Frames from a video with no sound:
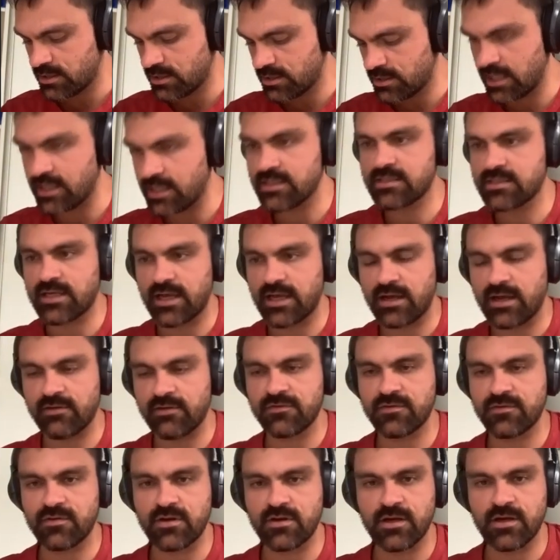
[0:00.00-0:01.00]
does
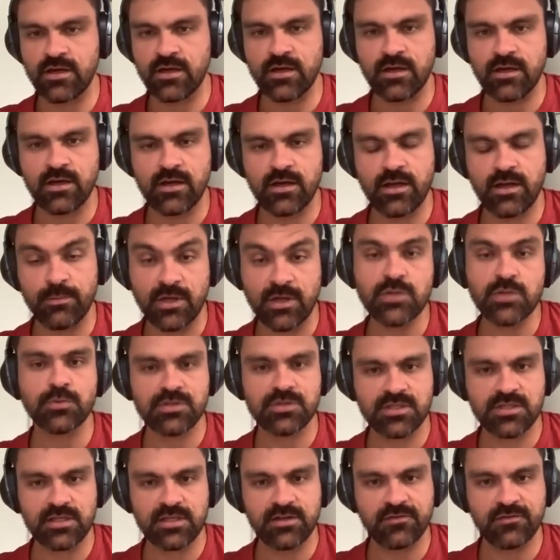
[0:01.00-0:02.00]
have a much more
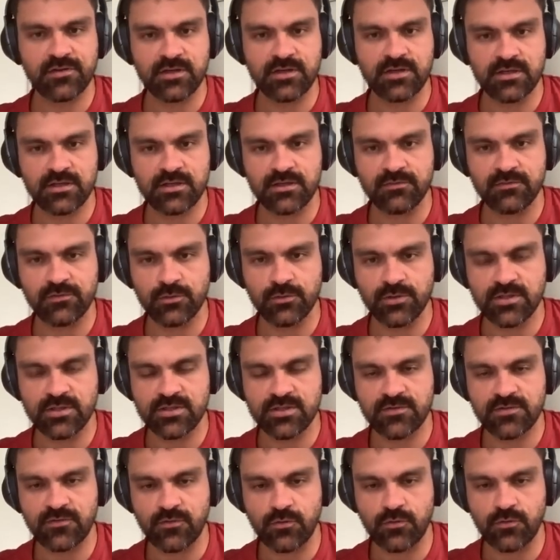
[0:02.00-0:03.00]
significant
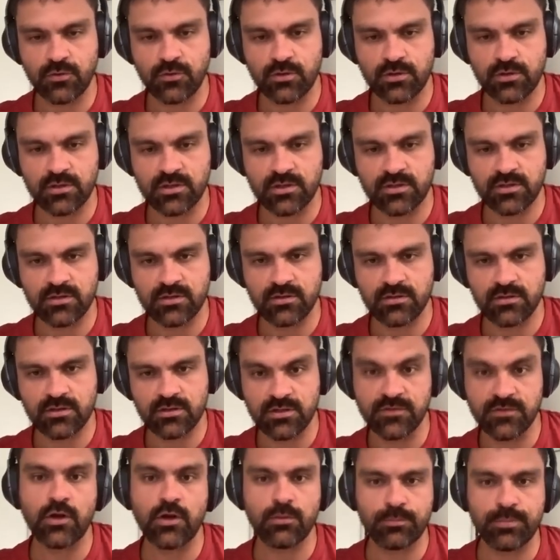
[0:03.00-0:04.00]
influence for
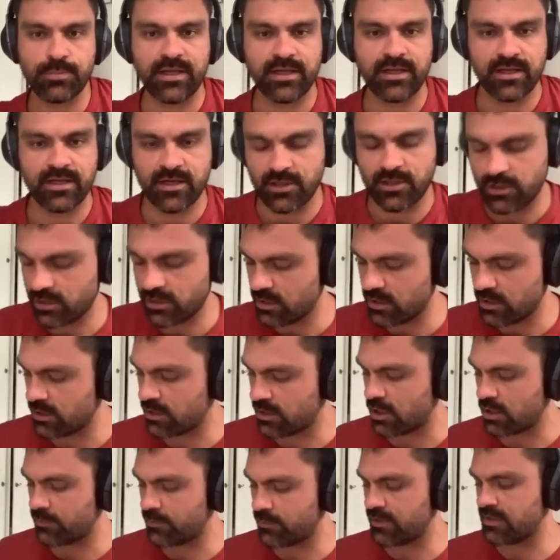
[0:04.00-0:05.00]
developing
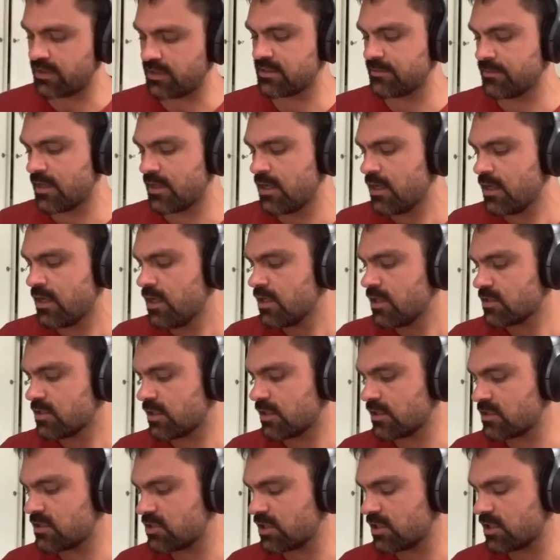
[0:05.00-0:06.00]
economies. So
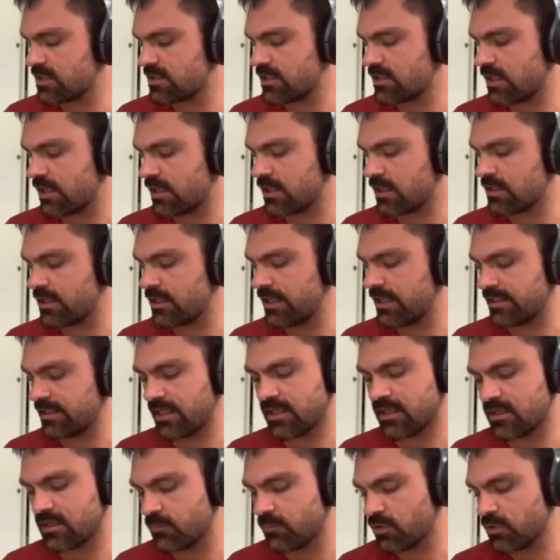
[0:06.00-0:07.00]
let's just connect
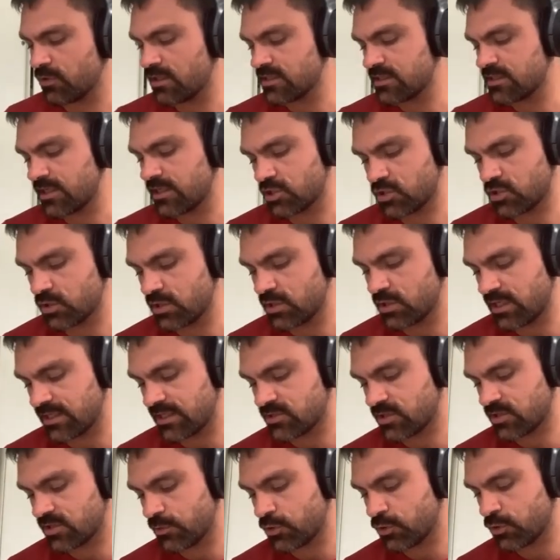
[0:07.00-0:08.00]
it with the discussion
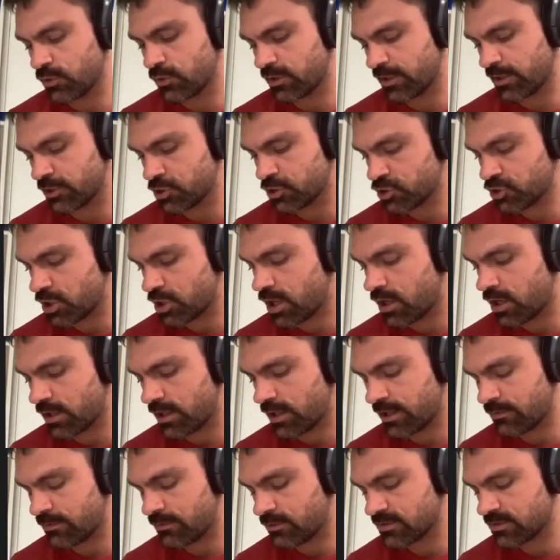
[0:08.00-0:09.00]
yesterday with Gurley and Shaw,
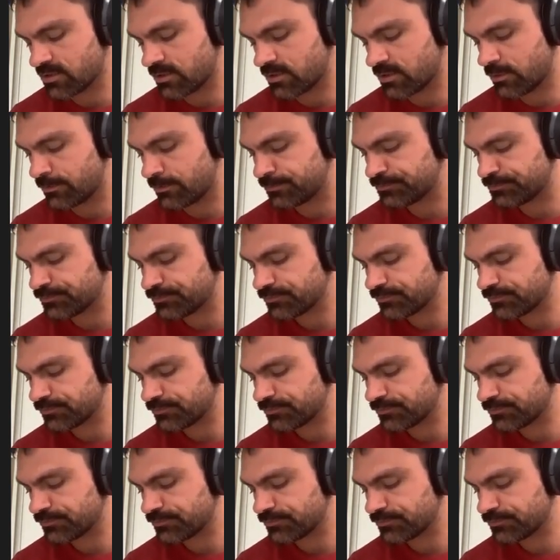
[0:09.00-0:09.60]
and also